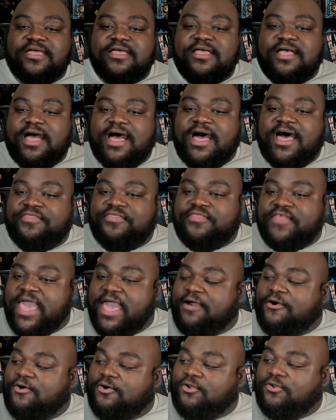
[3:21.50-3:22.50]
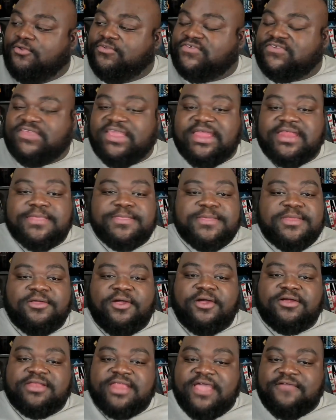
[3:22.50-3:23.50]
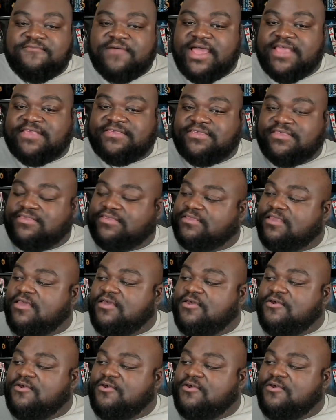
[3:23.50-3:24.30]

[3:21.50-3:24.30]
that whole scene in The Dark Knight Rises